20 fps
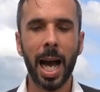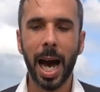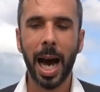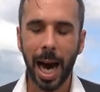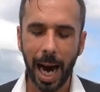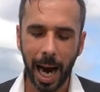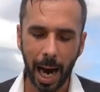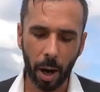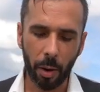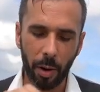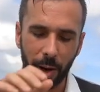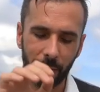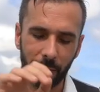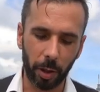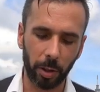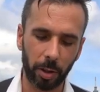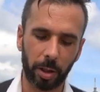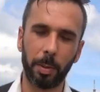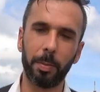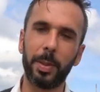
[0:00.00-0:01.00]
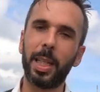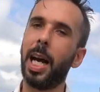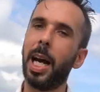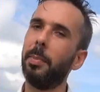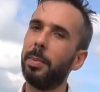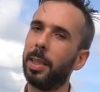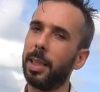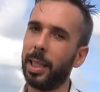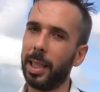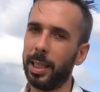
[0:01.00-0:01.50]
However,
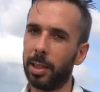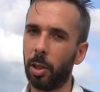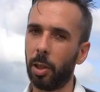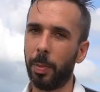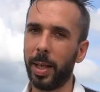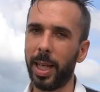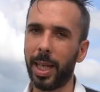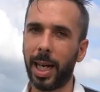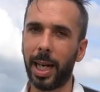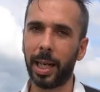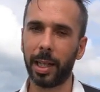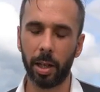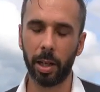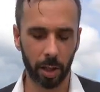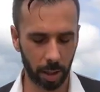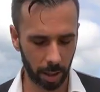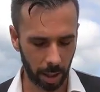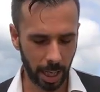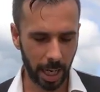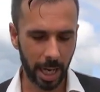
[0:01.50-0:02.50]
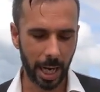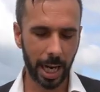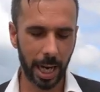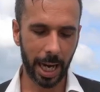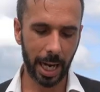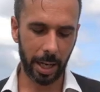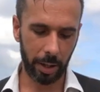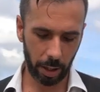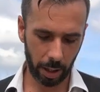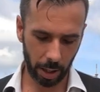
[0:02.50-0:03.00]
sometimes it's a bit harder
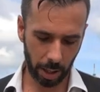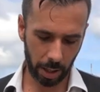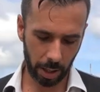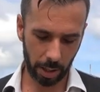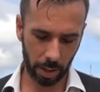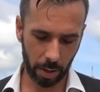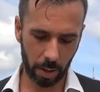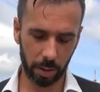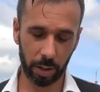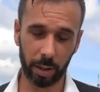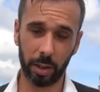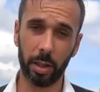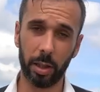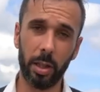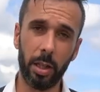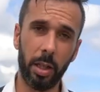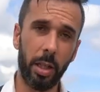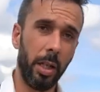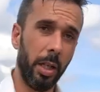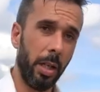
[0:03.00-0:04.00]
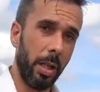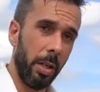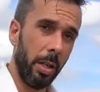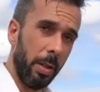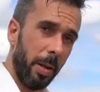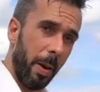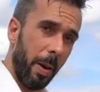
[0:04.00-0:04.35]
and you gotta use your